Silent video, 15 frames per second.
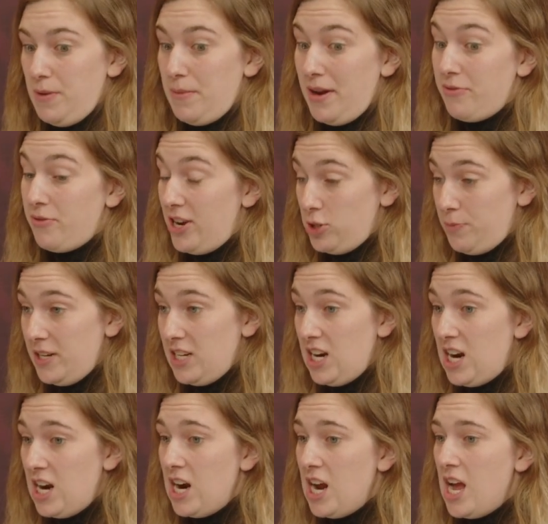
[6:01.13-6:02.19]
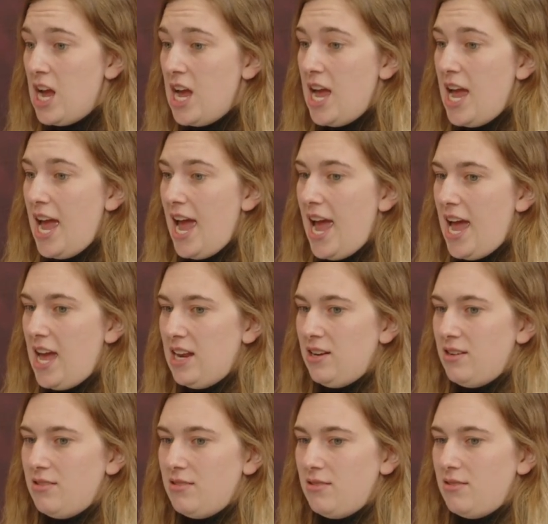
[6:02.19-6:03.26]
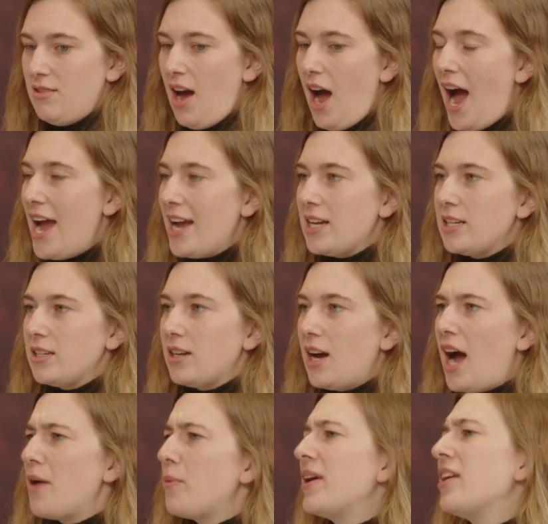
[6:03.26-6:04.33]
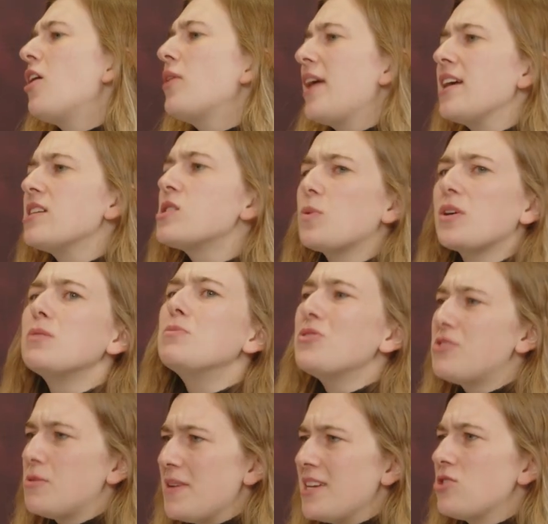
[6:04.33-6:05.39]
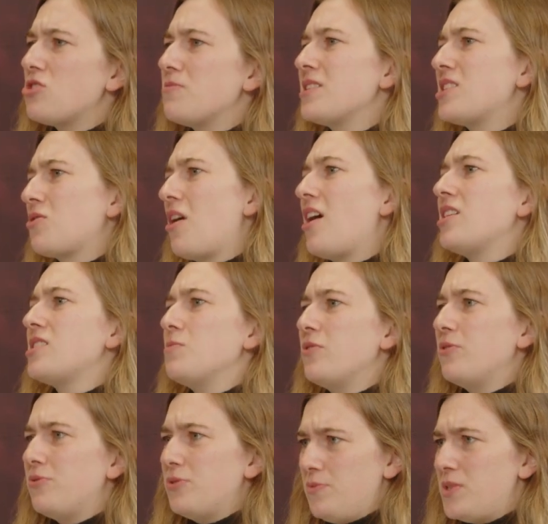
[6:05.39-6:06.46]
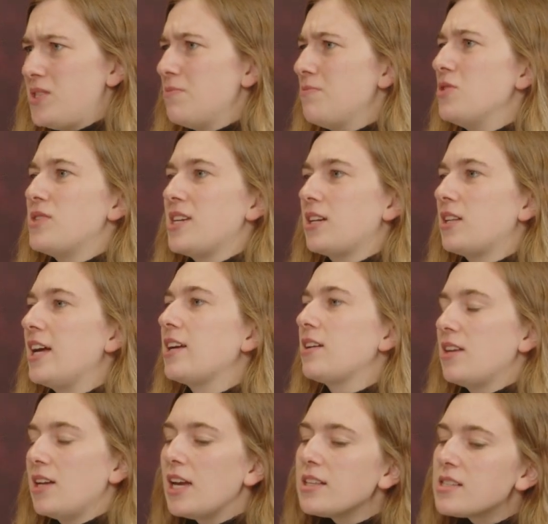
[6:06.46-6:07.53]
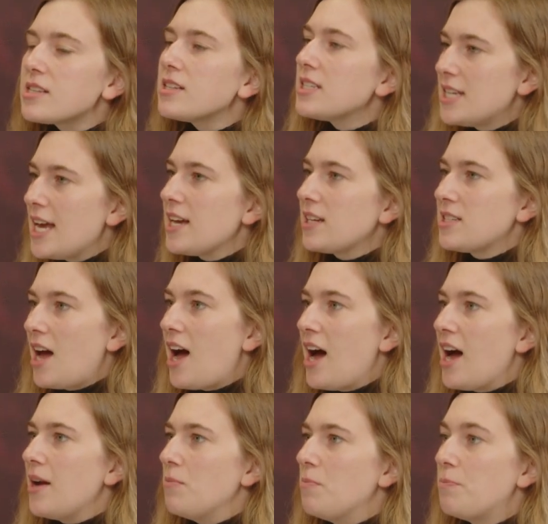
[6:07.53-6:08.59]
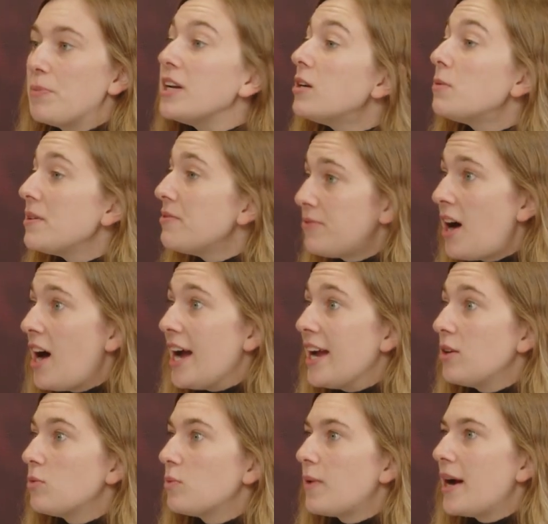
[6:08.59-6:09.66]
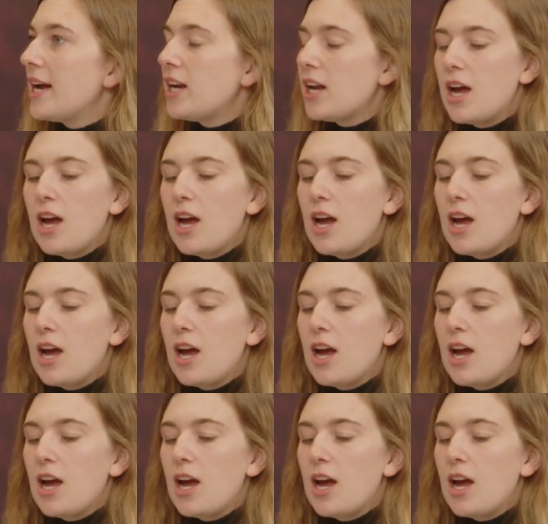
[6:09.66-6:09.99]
freshman year. And I went, okay, so we're going to move some instruments across, move some music. Like, it's going to take time, but it'll be fine, right?